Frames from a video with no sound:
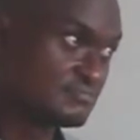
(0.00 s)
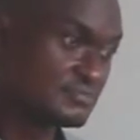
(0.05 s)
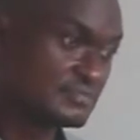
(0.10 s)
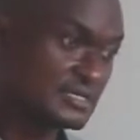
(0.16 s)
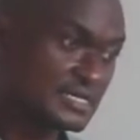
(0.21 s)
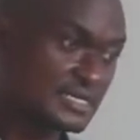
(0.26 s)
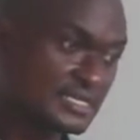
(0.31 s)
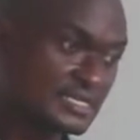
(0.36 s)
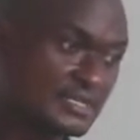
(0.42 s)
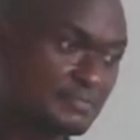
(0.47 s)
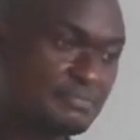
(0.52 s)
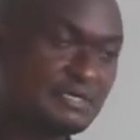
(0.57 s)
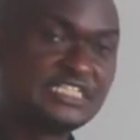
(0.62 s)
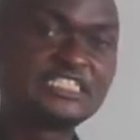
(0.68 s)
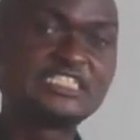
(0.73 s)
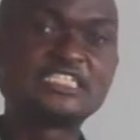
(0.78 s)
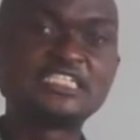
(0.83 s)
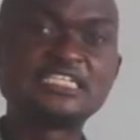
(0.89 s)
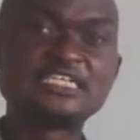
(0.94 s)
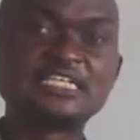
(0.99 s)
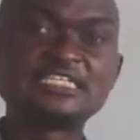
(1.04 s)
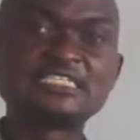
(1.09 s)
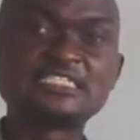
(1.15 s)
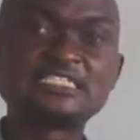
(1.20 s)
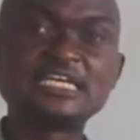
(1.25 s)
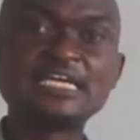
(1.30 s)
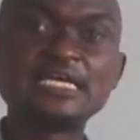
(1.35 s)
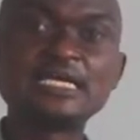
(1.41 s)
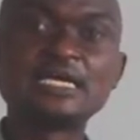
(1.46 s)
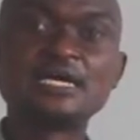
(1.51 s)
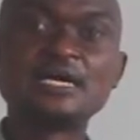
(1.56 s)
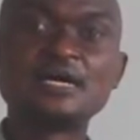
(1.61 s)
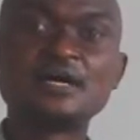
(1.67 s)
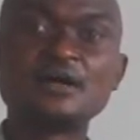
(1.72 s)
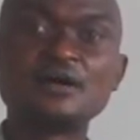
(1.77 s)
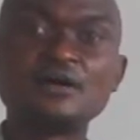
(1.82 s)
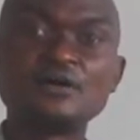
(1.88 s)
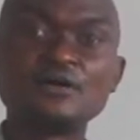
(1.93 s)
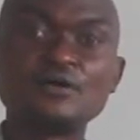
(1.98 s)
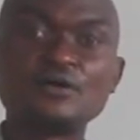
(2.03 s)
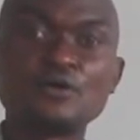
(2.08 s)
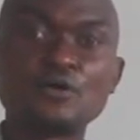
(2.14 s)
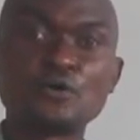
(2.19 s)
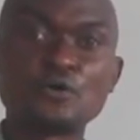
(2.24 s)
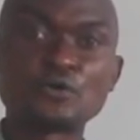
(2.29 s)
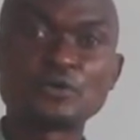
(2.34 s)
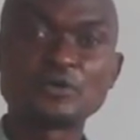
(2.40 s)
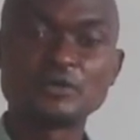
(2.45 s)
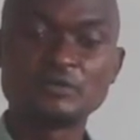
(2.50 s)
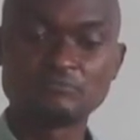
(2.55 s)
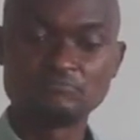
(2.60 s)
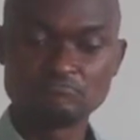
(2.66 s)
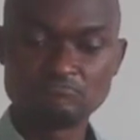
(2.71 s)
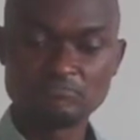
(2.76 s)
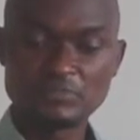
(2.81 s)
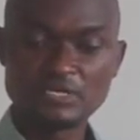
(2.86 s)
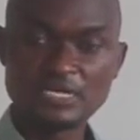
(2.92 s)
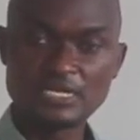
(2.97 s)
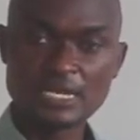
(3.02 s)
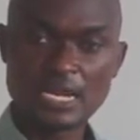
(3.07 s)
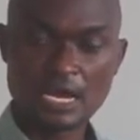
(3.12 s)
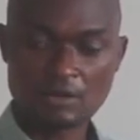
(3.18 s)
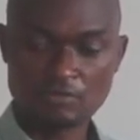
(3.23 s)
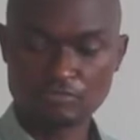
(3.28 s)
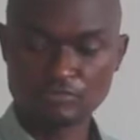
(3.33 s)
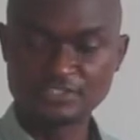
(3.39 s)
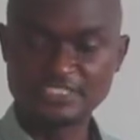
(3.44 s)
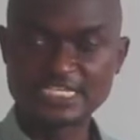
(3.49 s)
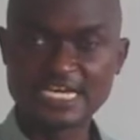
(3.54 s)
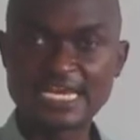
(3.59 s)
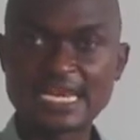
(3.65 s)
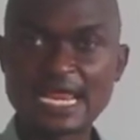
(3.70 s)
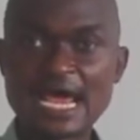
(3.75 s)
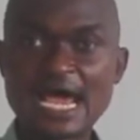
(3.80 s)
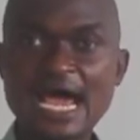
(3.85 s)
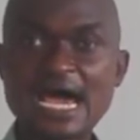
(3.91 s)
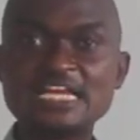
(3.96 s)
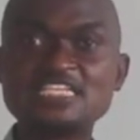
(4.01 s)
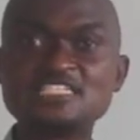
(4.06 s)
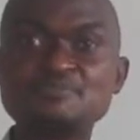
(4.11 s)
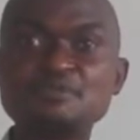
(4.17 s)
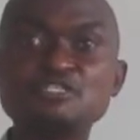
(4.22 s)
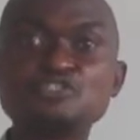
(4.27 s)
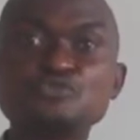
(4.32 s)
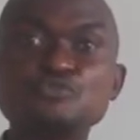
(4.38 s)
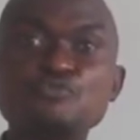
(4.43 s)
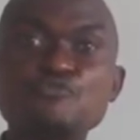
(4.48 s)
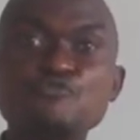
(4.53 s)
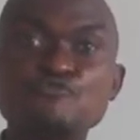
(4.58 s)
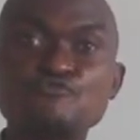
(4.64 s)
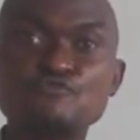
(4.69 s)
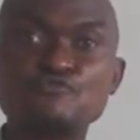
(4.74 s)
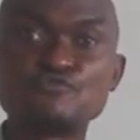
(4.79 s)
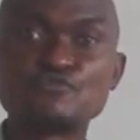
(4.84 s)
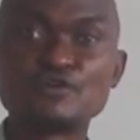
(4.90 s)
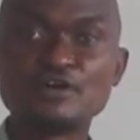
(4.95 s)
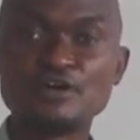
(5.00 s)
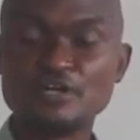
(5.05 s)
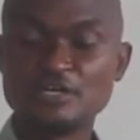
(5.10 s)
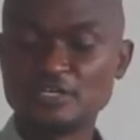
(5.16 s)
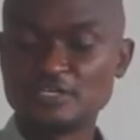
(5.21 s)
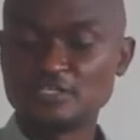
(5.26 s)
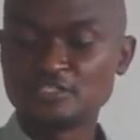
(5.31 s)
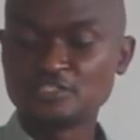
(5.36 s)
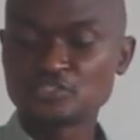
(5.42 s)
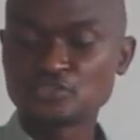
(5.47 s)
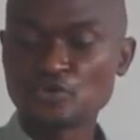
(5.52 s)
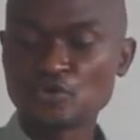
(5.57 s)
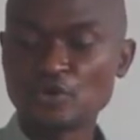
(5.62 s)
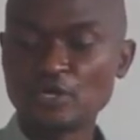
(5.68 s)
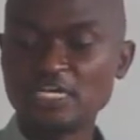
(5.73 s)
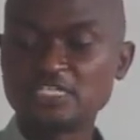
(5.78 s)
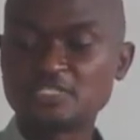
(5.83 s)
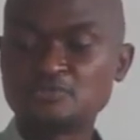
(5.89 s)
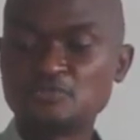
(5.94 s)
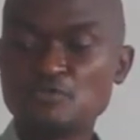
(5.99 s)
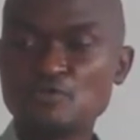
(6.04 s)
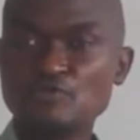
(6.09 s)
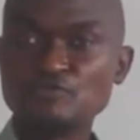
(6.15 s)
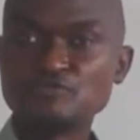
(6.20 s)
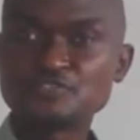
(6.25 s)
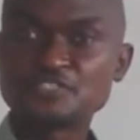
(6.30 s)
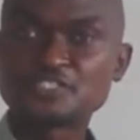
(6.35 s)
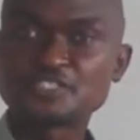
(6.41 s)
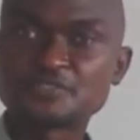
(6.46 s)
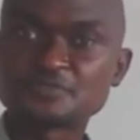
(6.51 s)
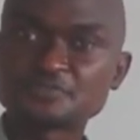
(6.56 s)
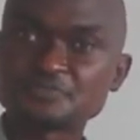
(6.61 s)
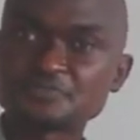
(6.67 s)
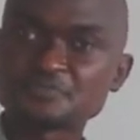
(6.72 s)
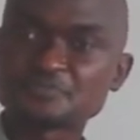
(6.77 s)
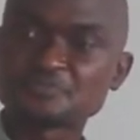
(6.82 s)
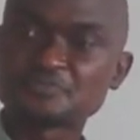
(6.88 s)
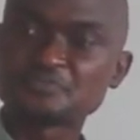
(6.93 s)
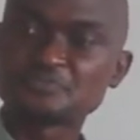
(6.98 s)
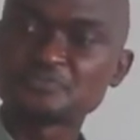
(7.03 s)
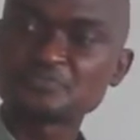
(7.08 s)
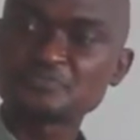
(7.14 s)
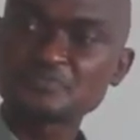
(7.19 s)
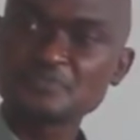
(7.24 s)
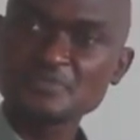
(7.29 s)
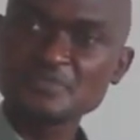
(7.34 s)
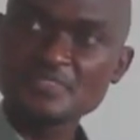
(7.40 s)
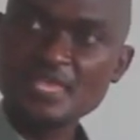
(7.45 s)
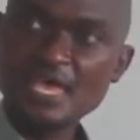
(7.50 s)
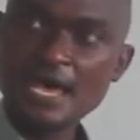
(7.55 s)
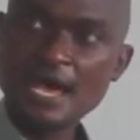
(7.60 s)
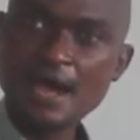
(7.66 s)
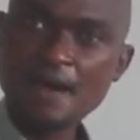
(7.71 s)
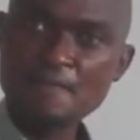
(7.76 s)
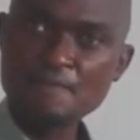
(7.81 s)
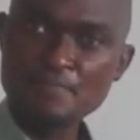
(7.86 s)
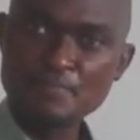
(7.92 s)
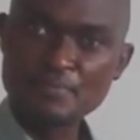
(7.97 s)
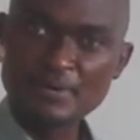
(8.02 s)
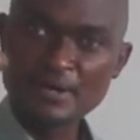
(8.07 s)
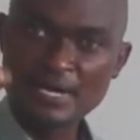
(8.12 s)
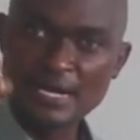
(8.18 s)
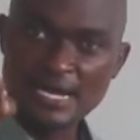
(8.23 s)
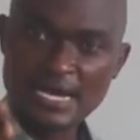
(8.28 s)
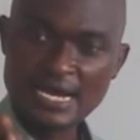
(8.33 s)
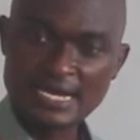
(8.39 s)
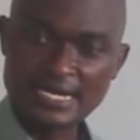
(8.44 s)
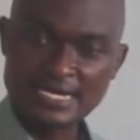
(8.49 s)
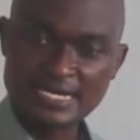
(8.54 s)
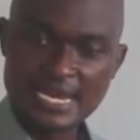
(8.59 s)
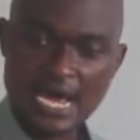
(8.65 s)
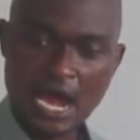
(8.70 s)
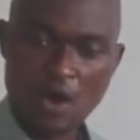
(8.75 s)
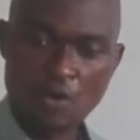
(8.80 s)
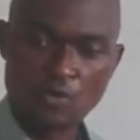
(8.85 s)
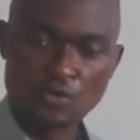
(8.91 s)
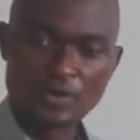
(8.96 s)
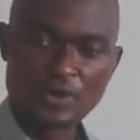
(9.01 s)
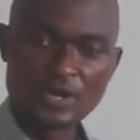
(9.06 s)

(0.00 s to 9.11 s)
in the beach, the sea, or in a container, and it's made to move. So it moves up and down,